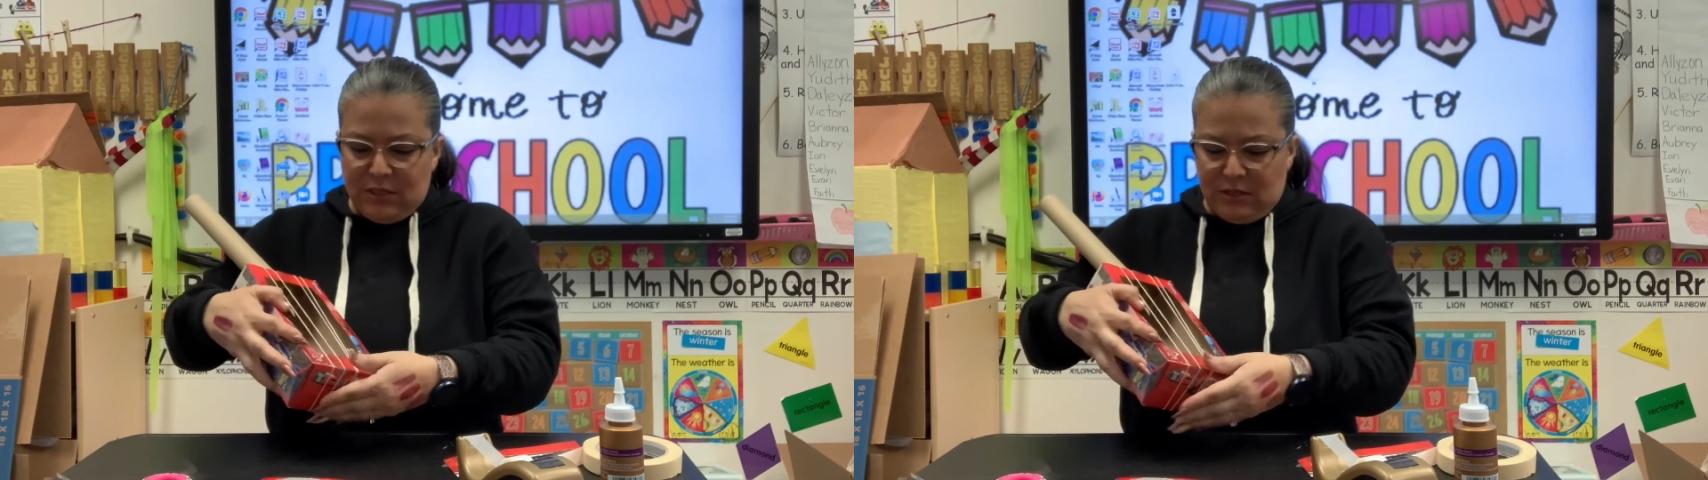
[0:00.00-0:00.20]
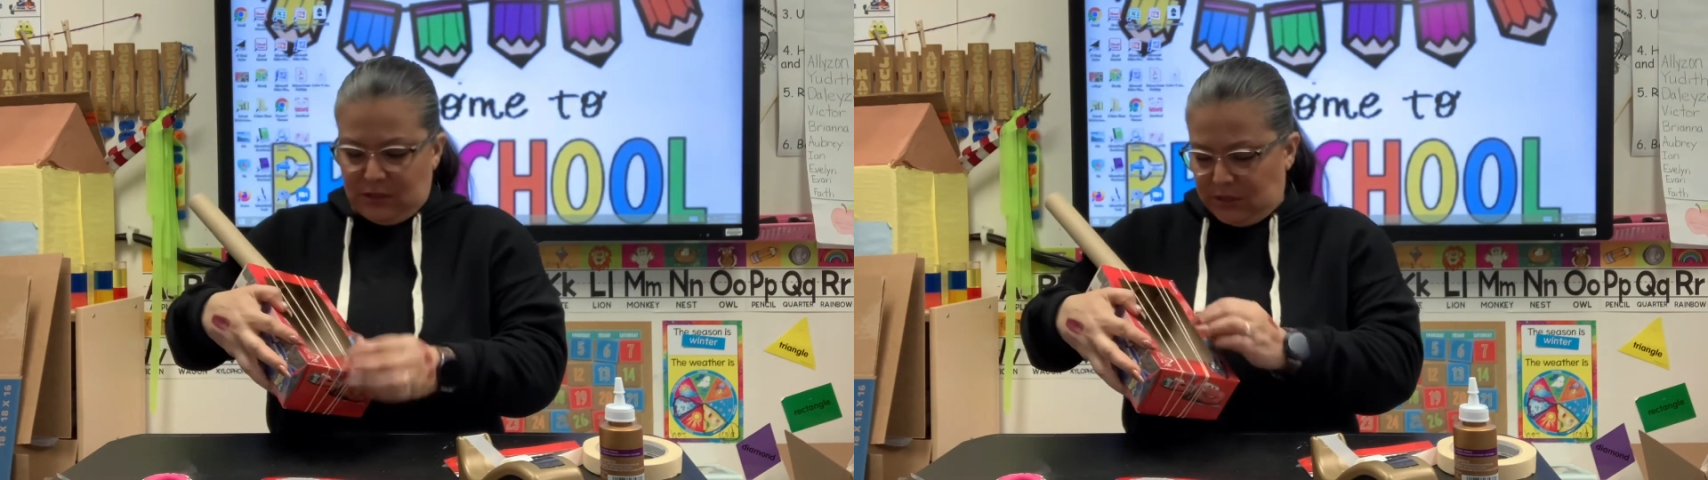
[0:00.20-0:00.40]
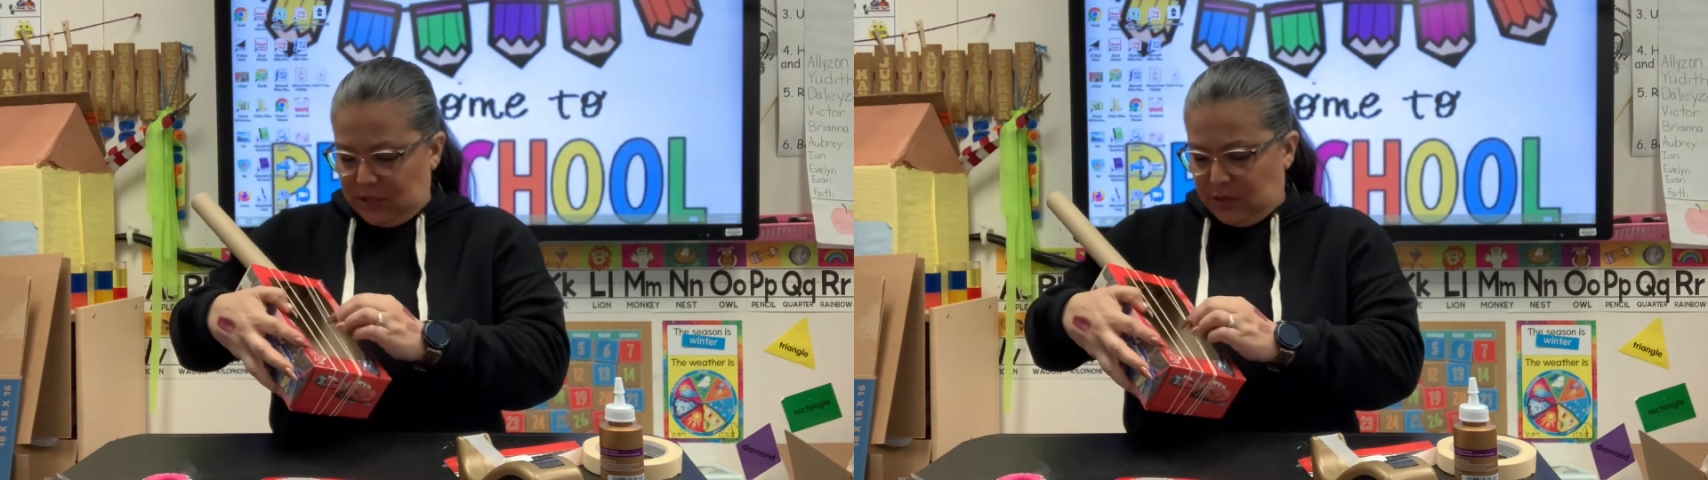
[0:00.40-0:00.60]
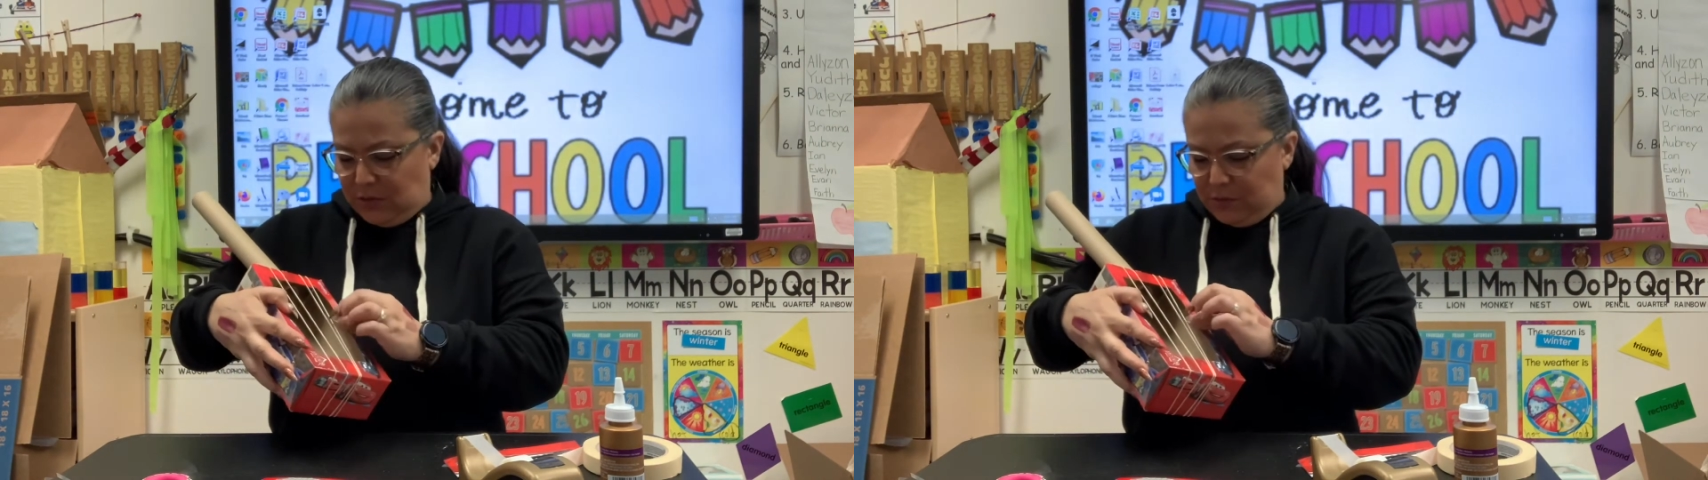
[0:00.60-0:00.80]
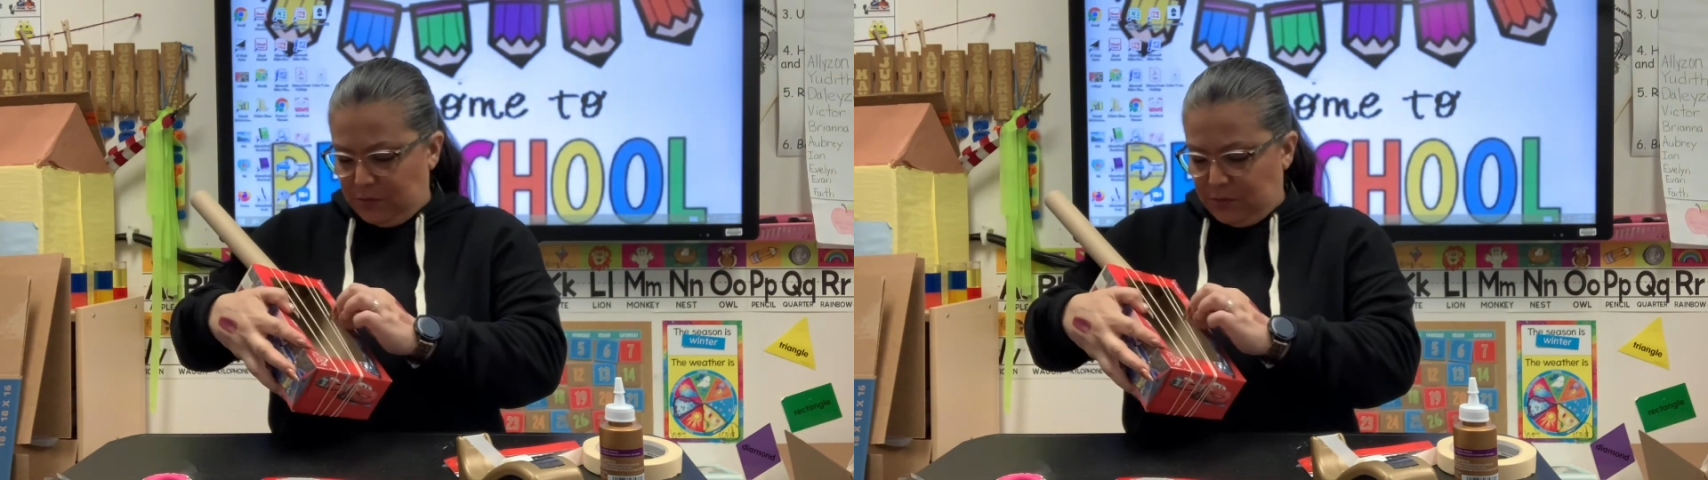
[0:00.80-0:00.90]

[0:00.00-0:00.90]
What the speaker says: So,